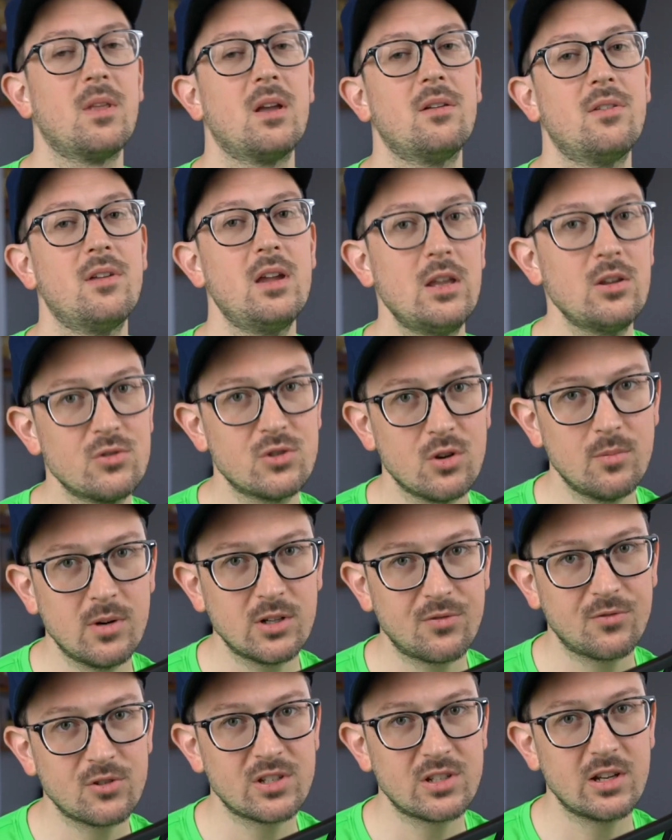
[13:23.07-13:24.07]
thank you so much
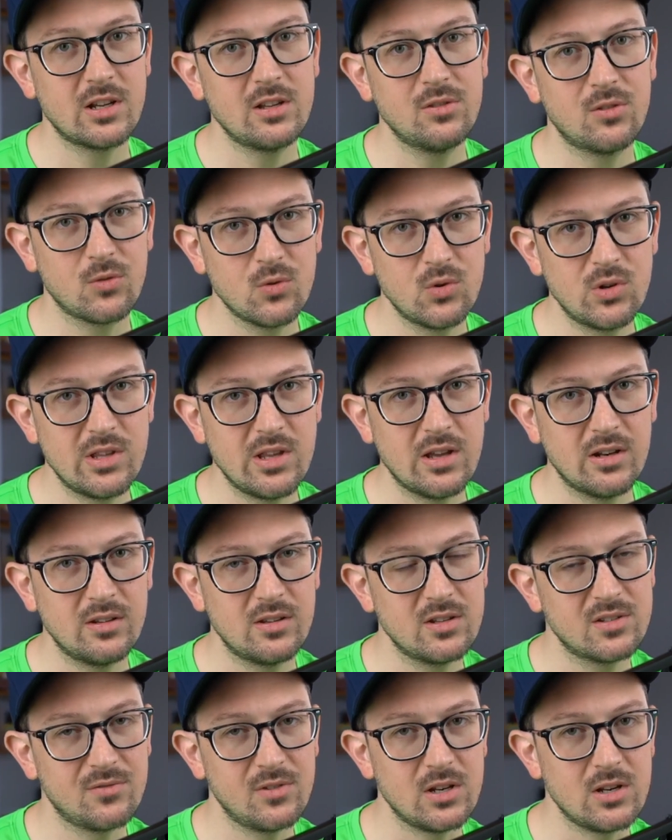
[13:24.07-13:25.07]
for sticking through to the end of
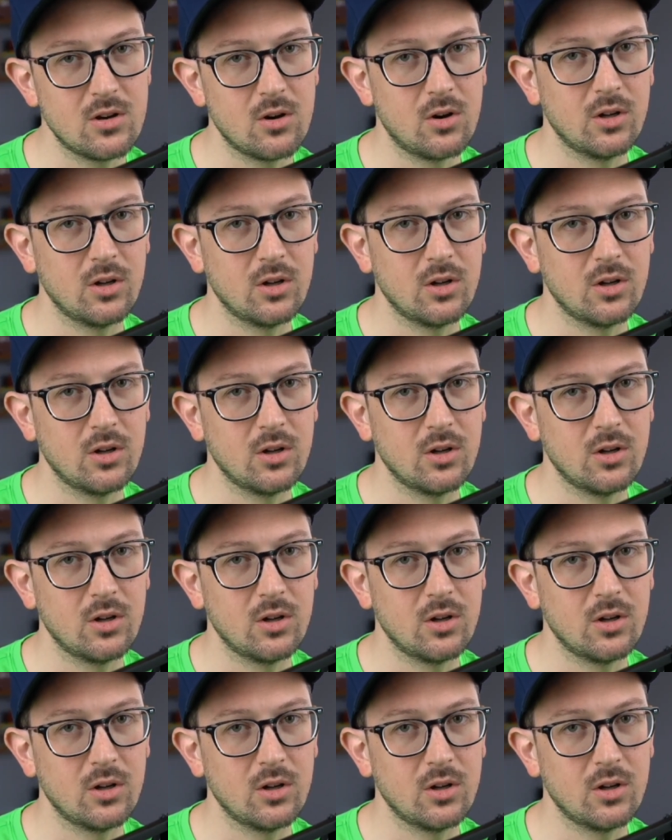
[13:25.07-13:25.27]
this video.